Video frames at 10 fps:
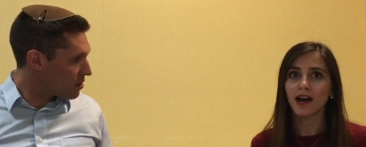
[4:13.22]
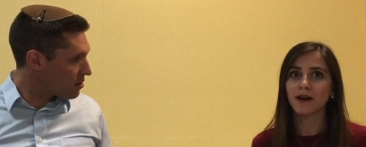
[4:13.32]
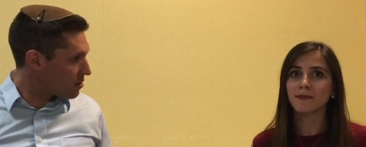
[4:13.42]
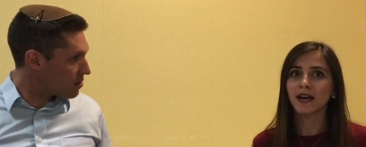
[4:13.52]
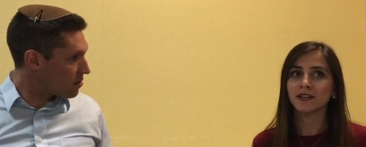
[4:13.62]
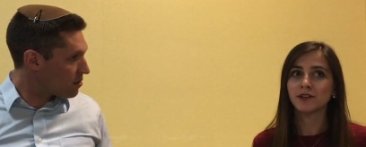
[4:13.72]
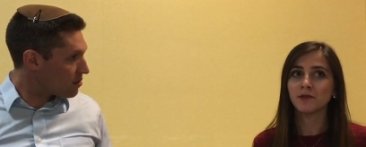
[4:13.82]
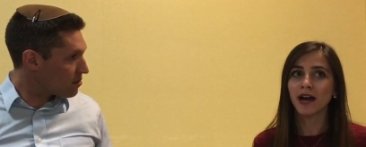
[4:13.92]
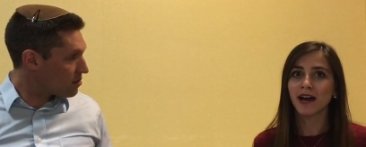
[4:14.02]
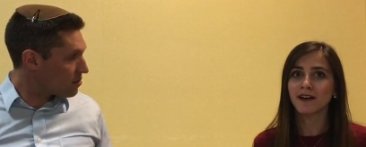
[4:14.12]
Speaker 1: um, and you
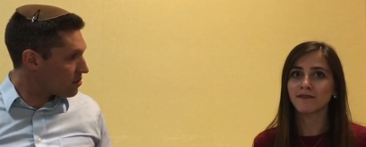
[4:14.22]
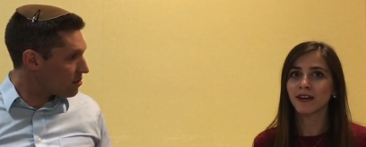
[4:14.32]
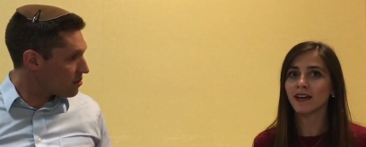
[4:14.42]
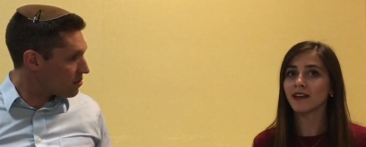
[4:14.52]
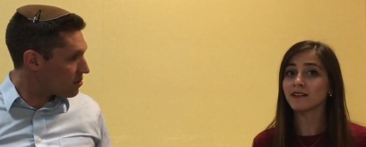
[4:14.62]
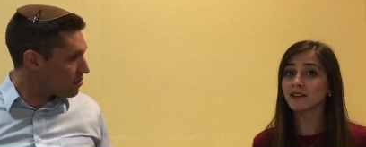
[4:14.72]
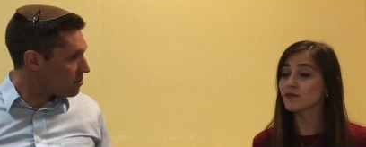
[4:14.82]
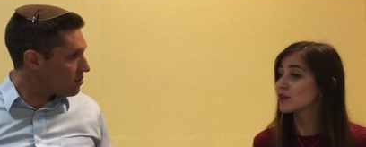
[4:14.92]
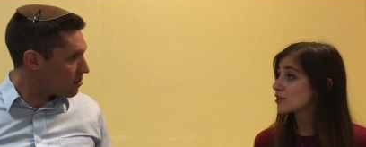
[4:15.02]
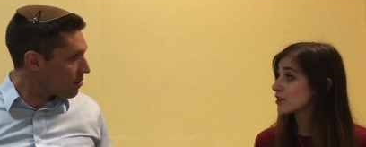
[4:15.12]
have a ninth
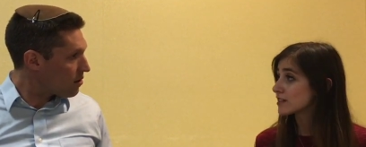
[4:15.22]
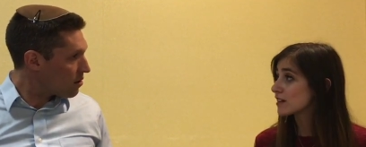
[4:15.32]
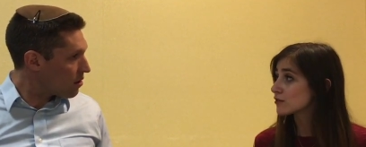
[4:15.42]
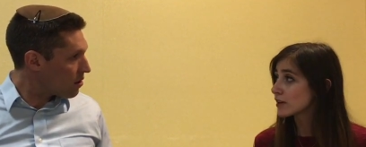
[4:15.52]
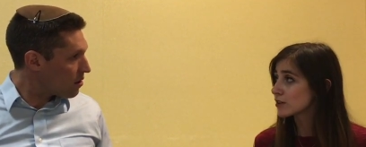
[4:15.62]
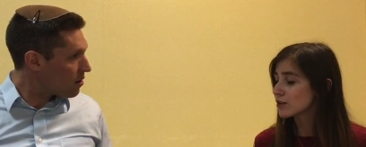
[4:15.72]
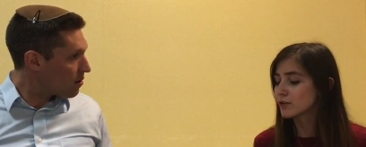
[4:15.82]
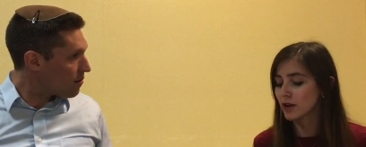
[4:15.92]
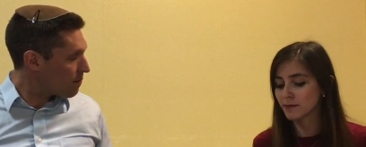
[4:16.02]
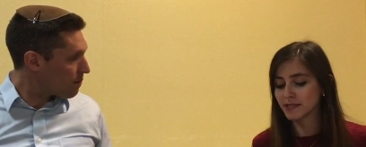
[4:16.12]
grader or tenth grader who
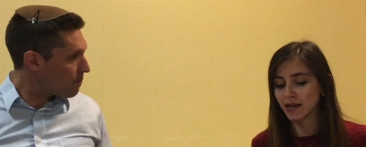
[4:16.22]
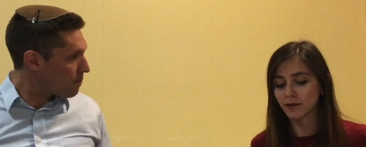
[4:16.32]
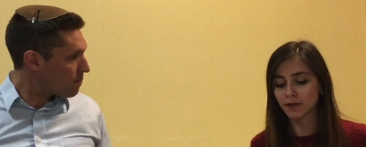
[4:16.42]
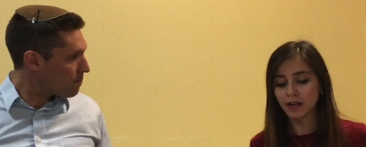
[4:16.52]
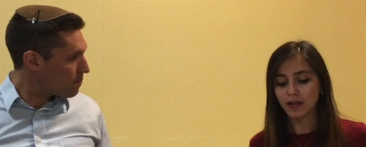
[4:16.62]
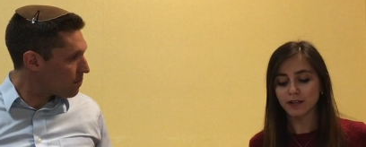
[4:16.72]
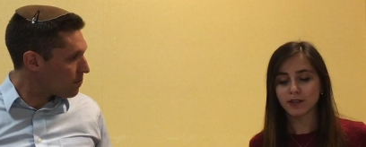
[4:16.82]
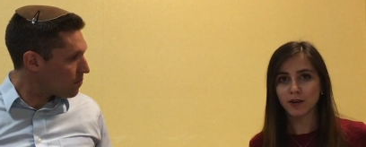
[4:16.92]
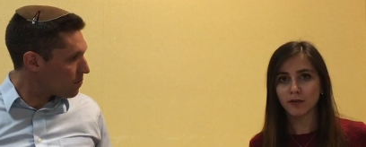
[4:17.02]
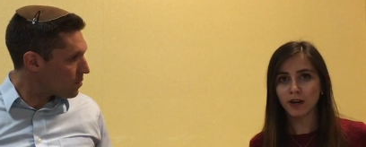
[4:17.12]
comes out.
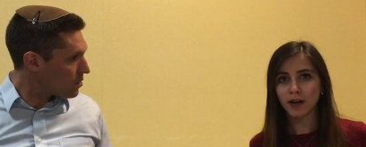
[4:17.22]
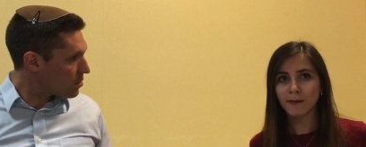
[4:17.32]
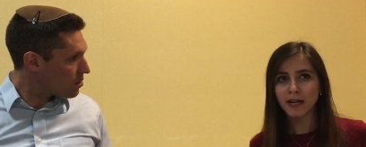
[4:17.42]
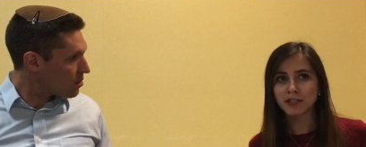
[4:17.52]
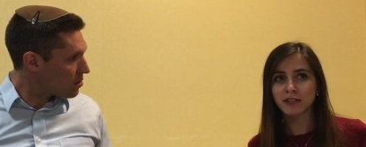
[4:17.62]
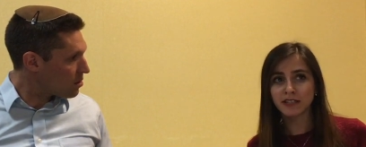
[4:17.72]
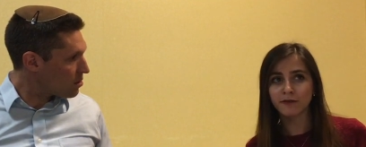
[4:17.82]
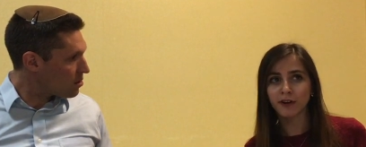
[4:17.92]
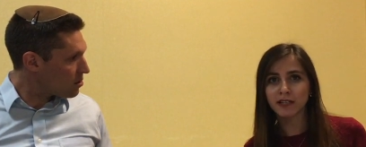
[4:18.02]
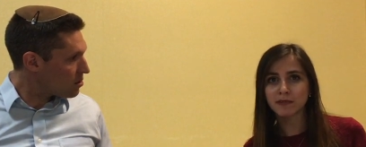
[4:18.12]
So imagine the
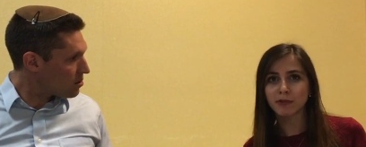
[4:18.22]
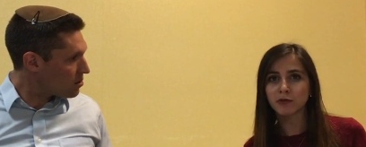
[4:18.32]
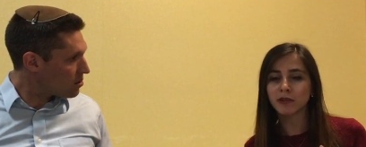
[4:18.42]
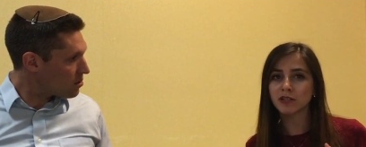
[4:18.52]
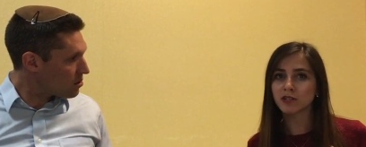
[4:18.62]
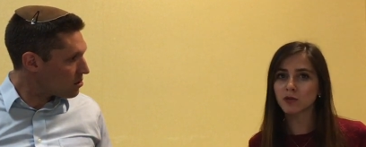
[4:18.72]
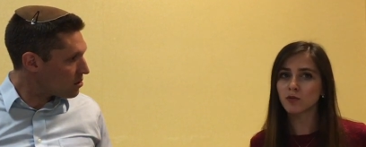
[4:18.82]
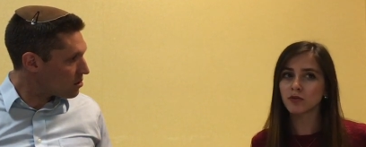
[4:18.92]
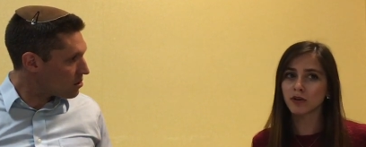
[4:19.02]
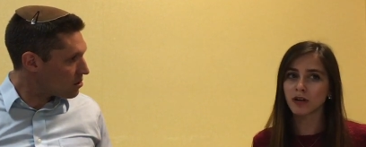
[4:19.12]
difference between a
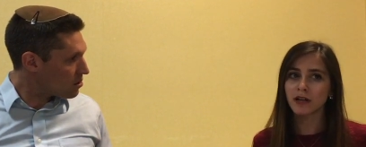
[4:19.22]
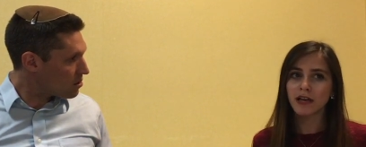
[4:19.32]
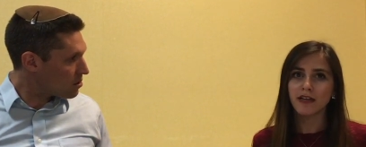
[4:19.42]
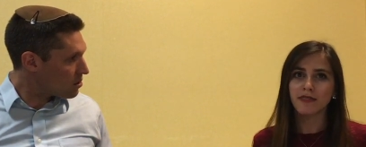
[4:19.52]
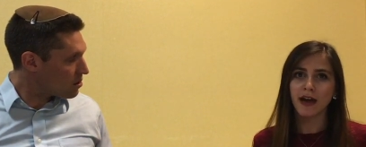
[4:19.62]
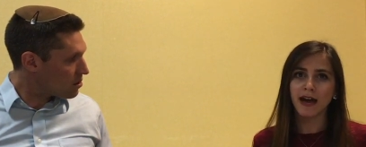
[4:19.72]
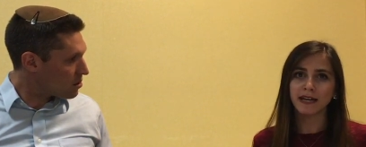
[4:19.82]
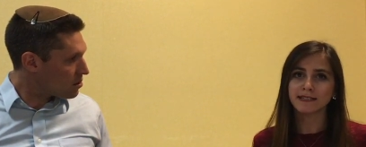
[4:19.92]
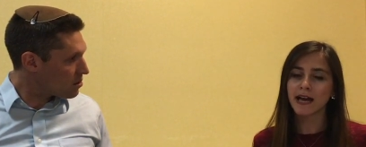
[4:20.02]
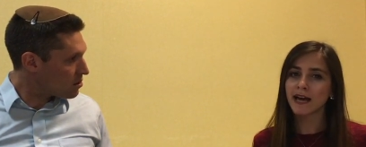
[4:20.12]
school that
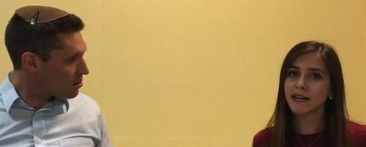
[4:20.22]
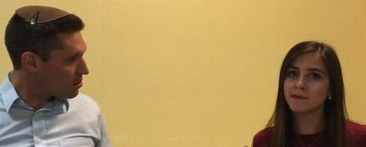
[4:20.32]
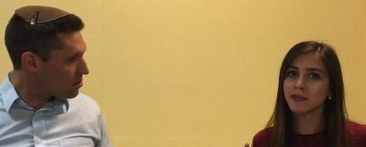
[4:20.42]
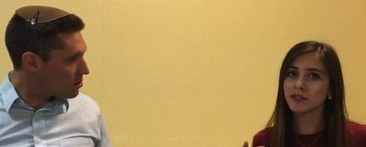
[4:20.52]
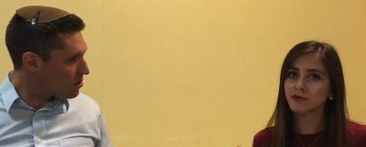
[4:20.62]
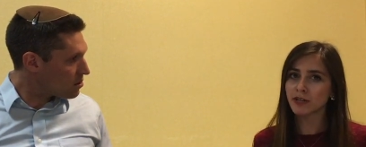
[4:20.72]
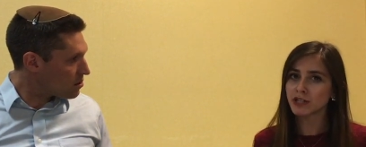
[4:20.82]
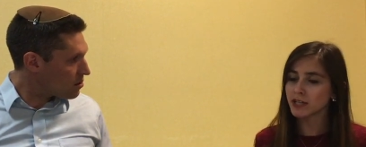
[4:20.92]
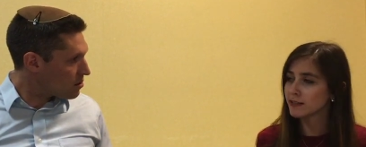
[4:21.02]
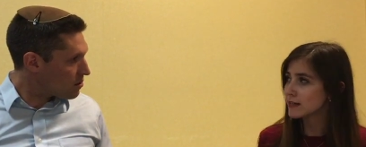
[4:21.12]
has had
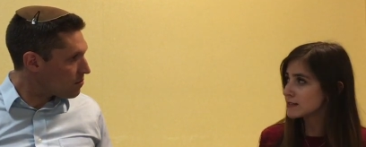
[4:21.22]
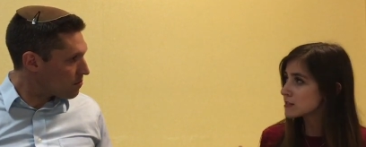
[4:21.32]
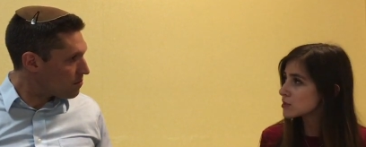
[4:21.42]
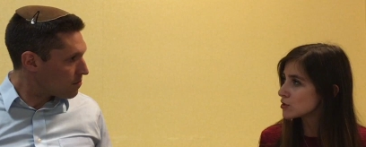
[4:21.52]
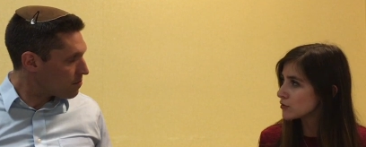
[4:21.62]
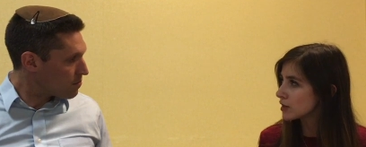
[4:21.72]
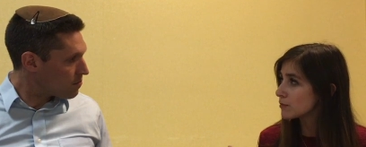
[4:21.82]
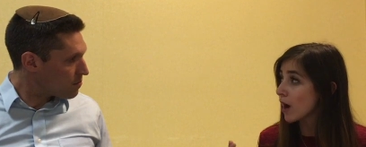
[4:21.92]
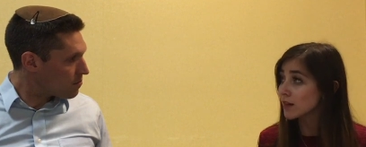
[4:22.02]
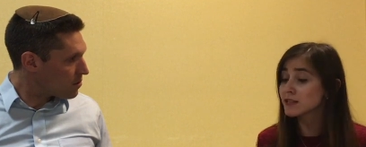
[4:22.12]
administration that has instituted
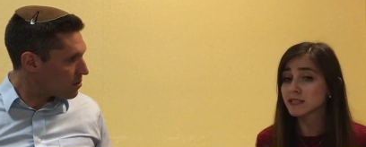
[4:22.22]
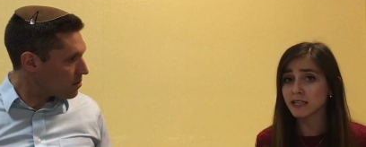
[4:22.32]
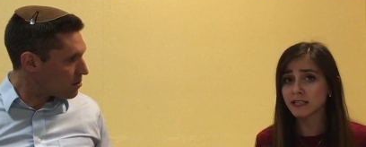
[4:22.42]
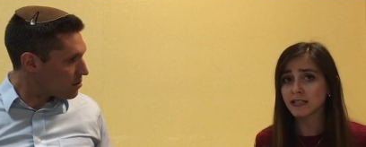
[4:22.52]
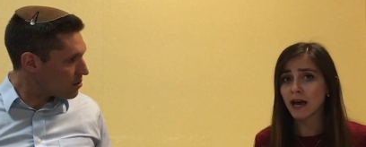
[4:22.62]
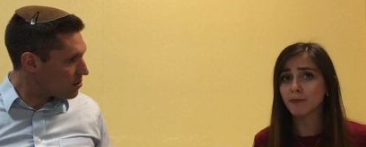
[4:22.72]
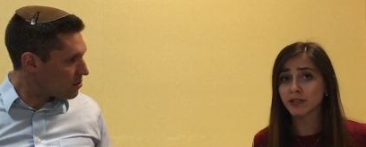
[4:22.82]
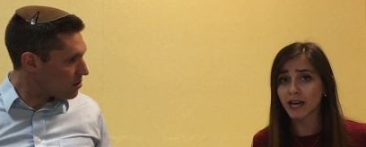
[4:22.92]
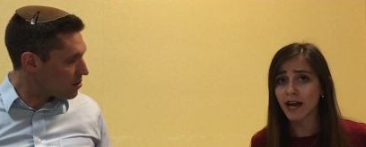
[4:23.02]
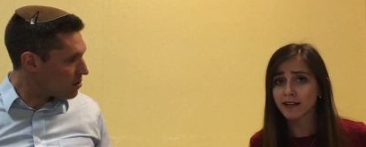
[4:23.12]
policies that
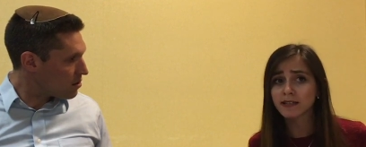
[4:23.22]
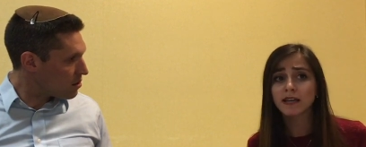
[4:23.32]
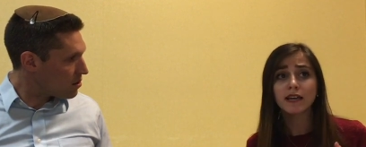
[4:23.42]
protect